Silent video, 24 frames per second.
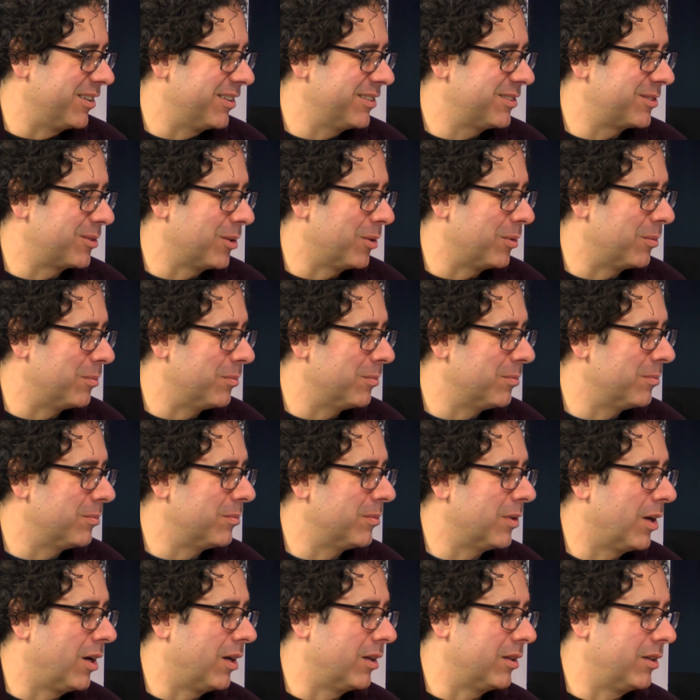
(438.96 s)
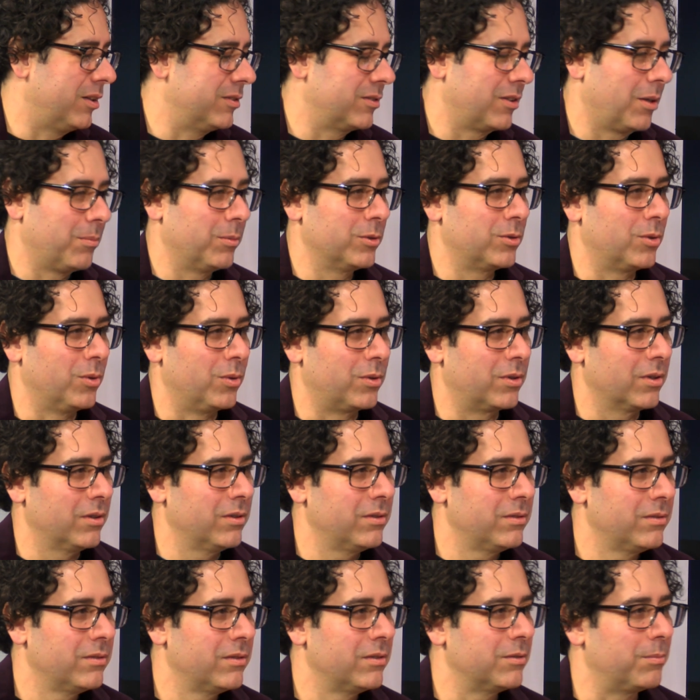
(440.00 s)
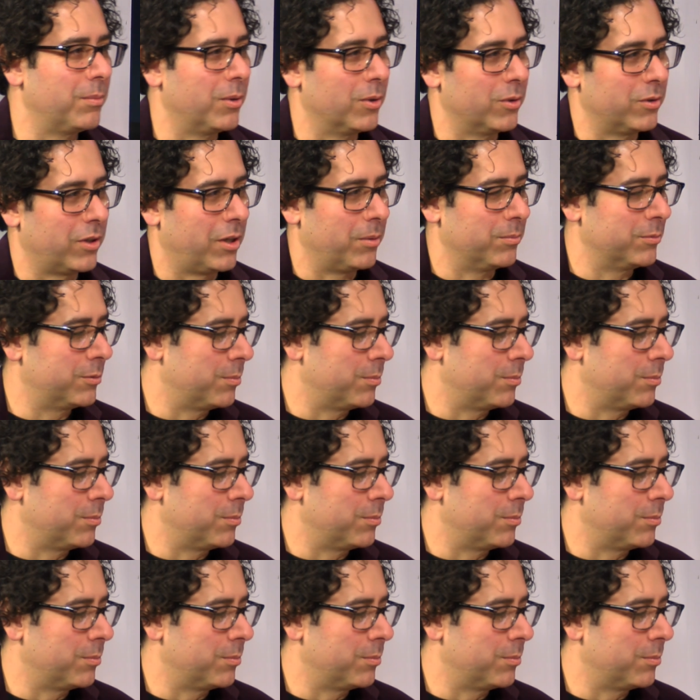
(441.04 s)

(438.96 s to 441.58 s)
so his name is Luca. Middle name's